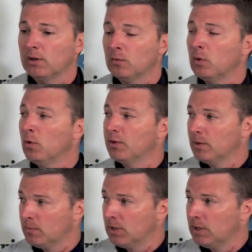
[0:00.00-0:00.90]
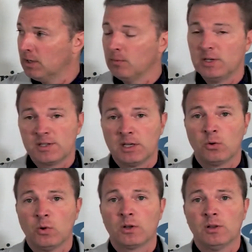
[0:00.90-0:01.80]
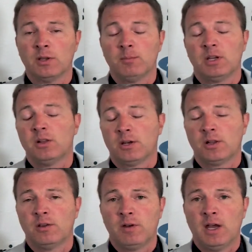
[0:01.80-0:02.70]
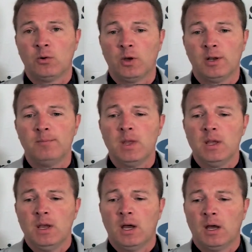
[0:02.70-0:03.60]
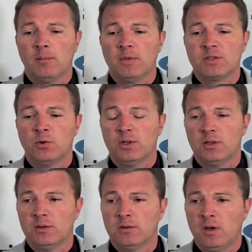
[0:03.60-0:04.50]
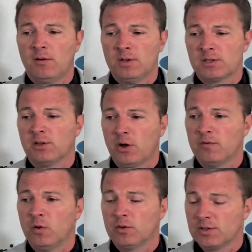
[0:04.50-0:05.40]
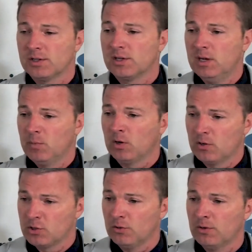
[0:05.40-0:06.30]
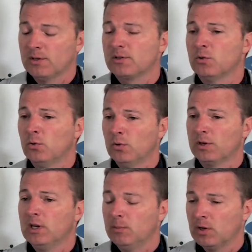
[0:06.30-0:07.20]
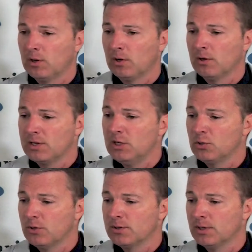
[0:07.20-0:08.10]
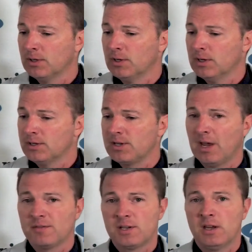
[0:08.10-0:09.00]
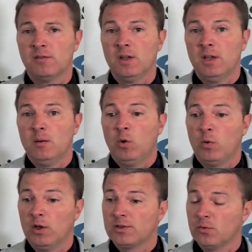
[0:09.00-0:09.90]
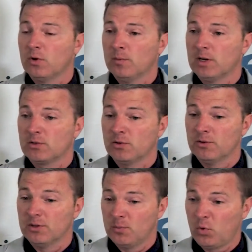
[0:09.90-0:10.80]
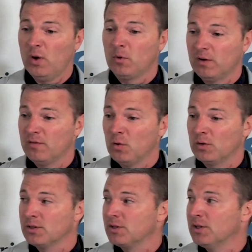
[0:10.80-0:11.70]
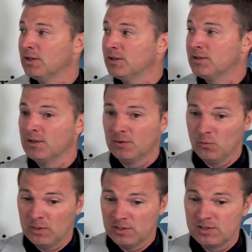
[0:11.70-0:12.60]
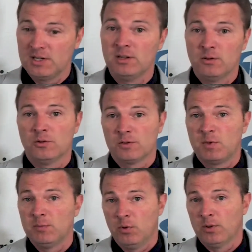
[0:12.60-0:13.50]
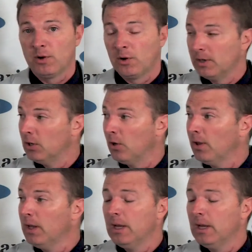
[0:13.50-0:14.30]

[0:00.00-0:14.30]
We want them to get in to be seen quickly and be clinically evaluated. Obviously our focus is keeping our children in school and keeping our teachers and staff safe, but we also want to make sure that the primary focus is that we see those people that are ill.